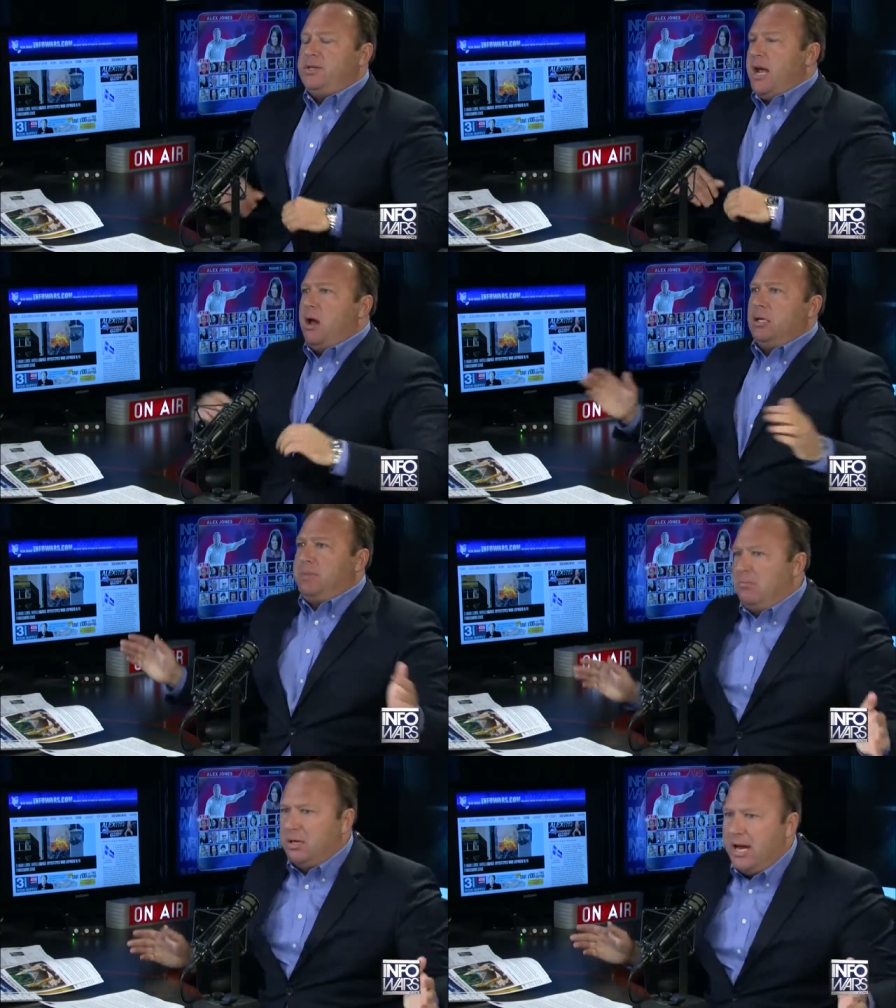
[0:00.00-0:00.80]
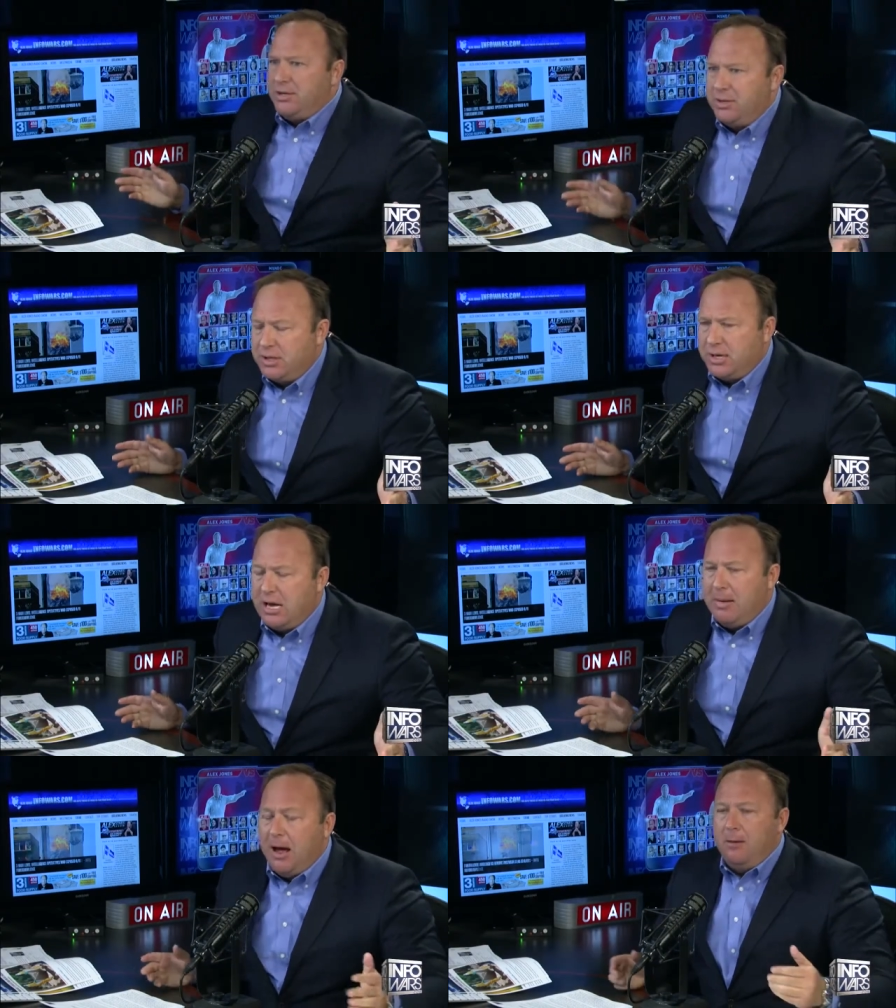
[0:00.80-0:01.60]
countless publications that
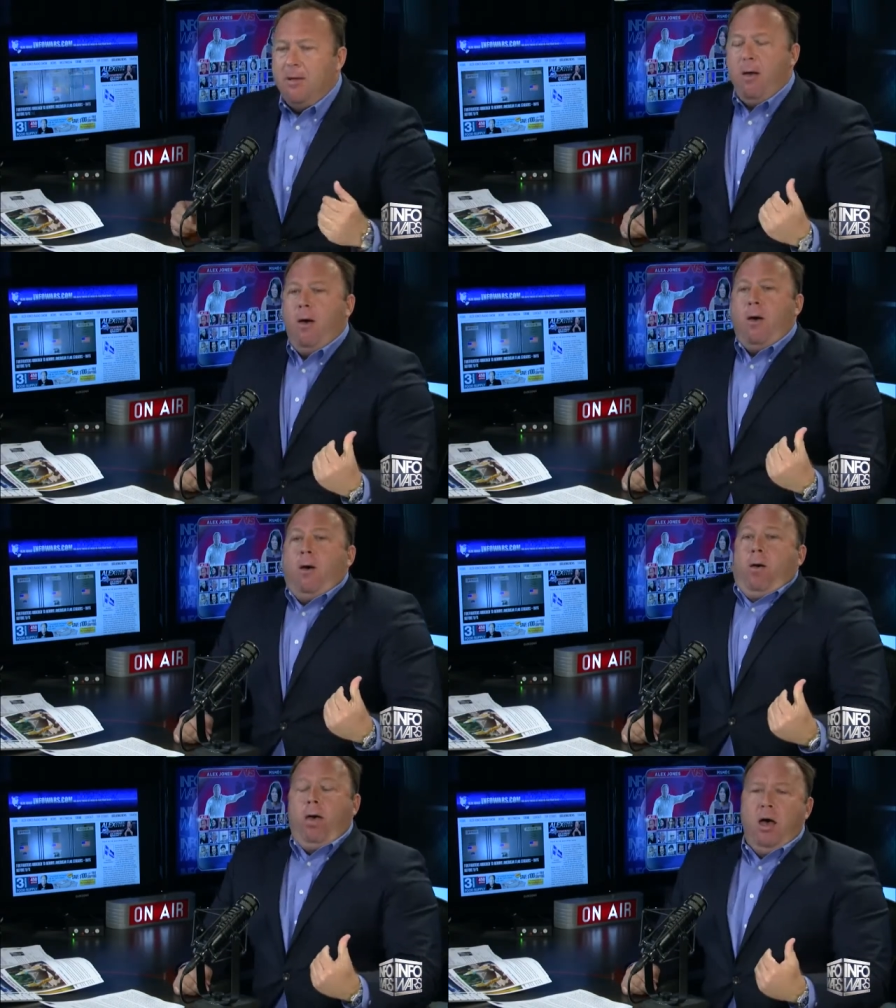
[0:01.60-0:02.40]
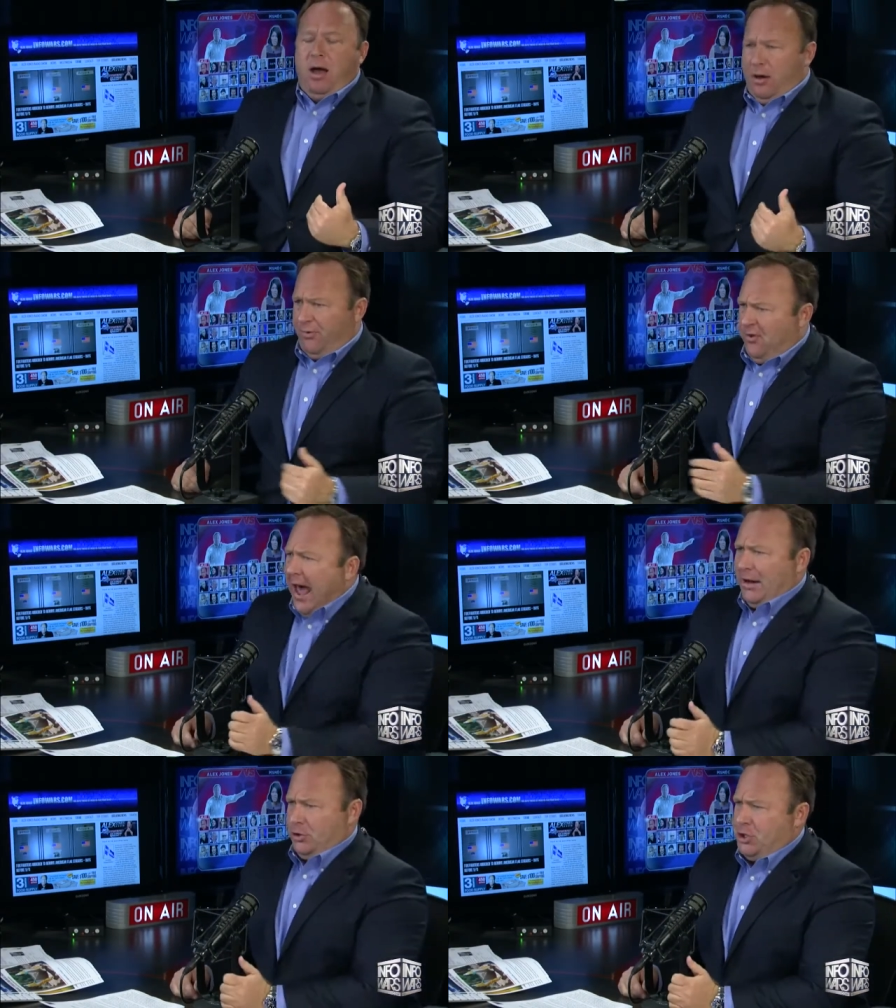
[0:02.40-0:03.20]
came out?
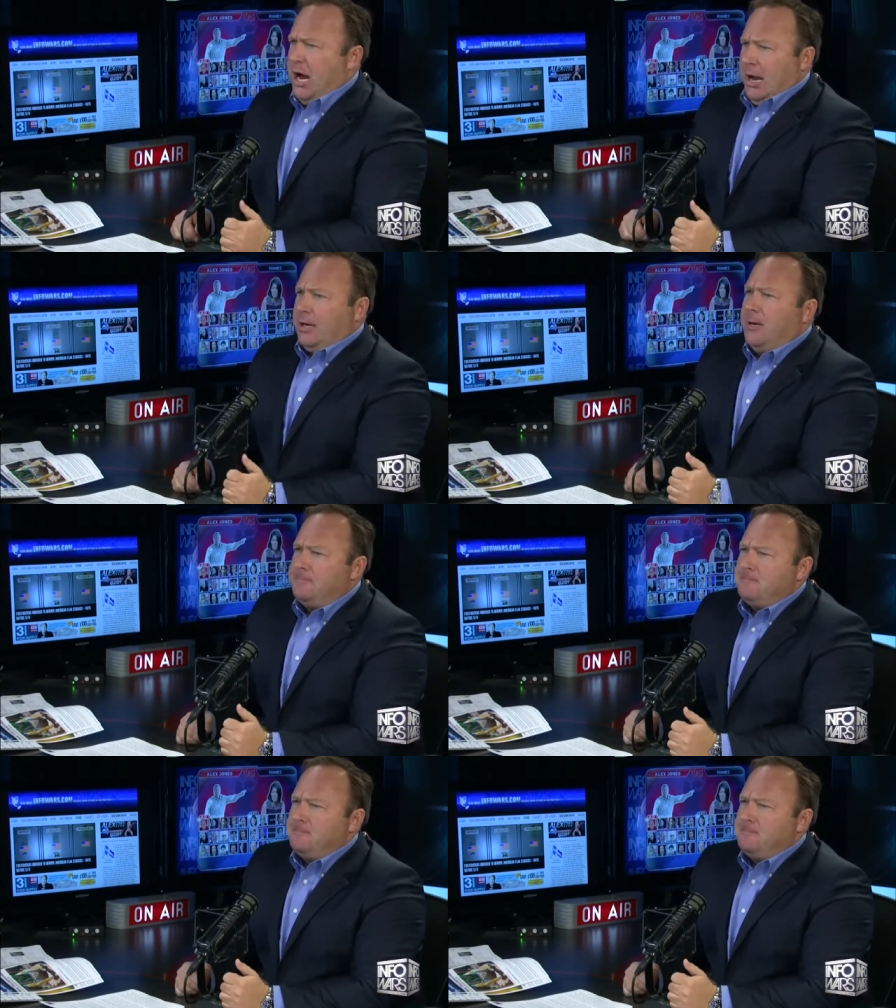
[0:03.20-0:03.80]
Fact check.